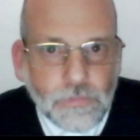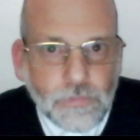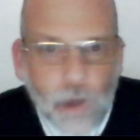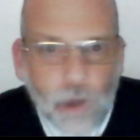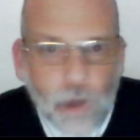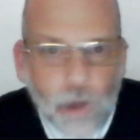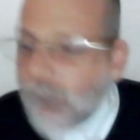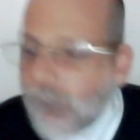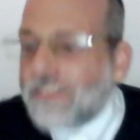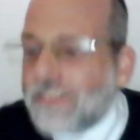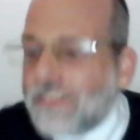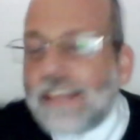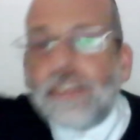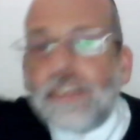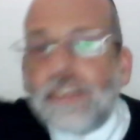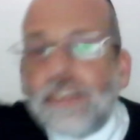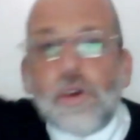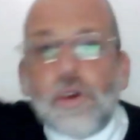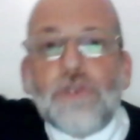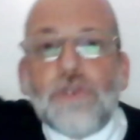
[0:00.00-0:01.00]
All of a sudden,
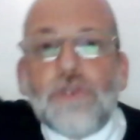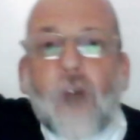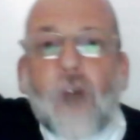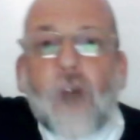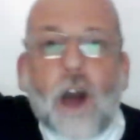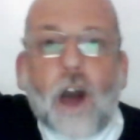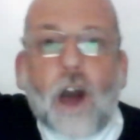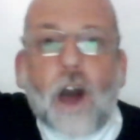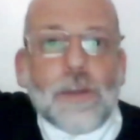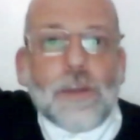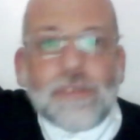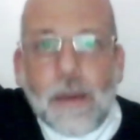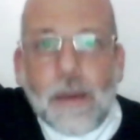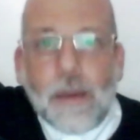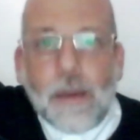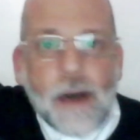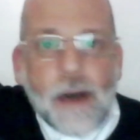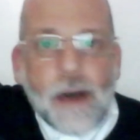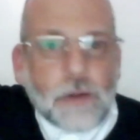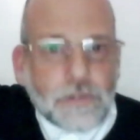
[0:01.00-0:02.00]
these huge volumes
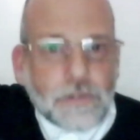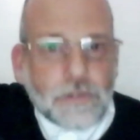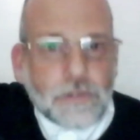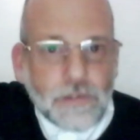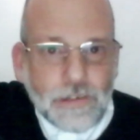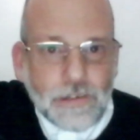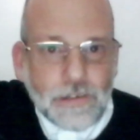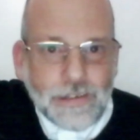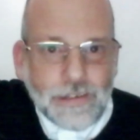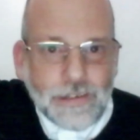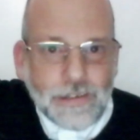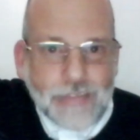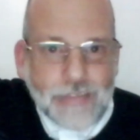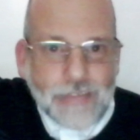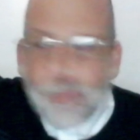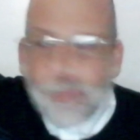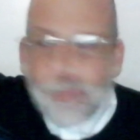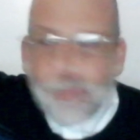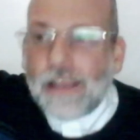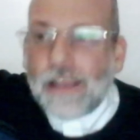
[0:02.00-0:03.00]
come out.
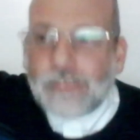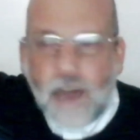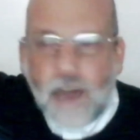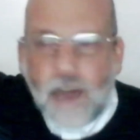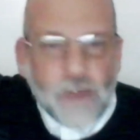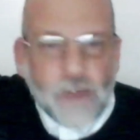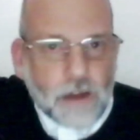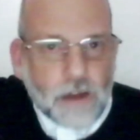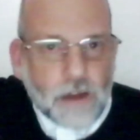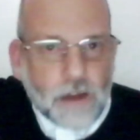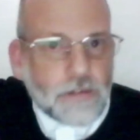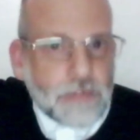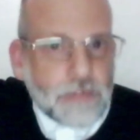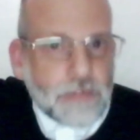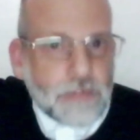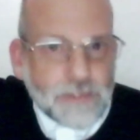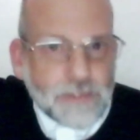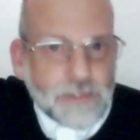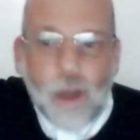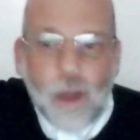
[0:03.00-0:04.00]
Emek Adavar,
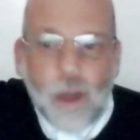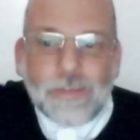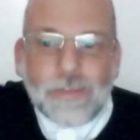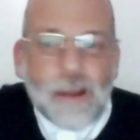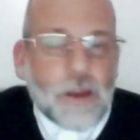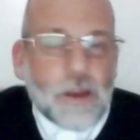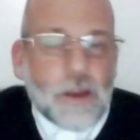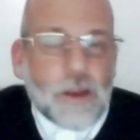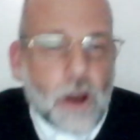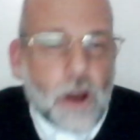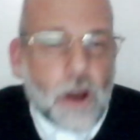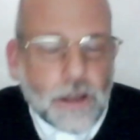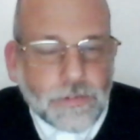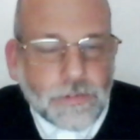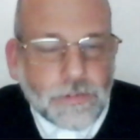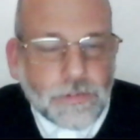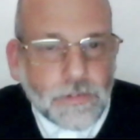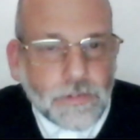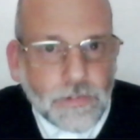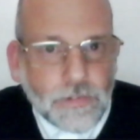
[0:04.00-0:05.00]
his commentary
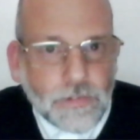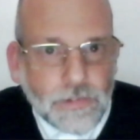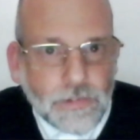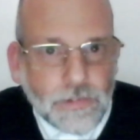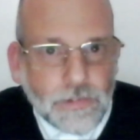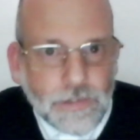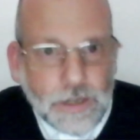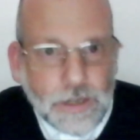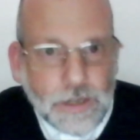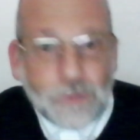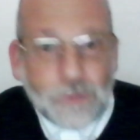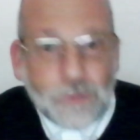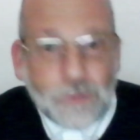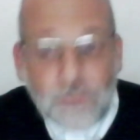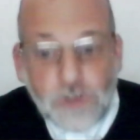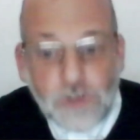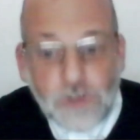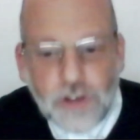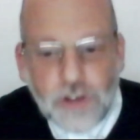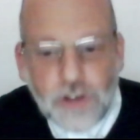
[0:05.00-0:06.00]
on, his
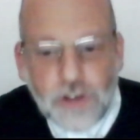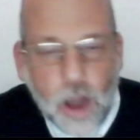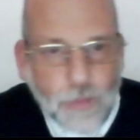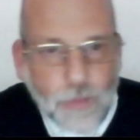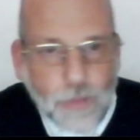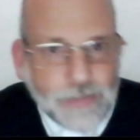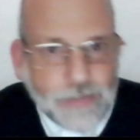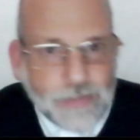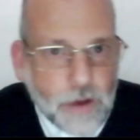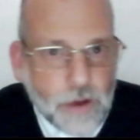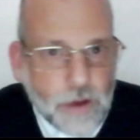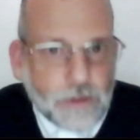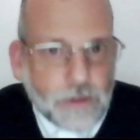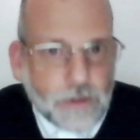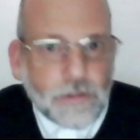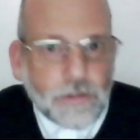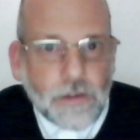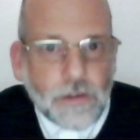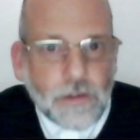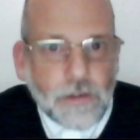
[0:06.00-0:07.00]
future
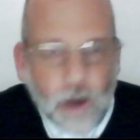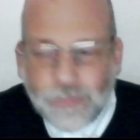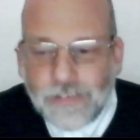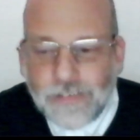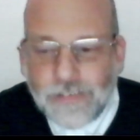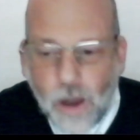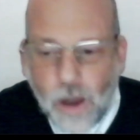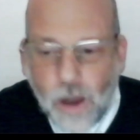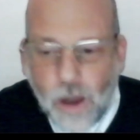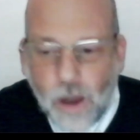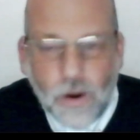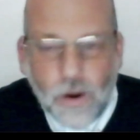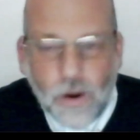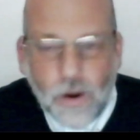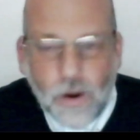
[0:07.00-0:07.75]
commentary on the Torah.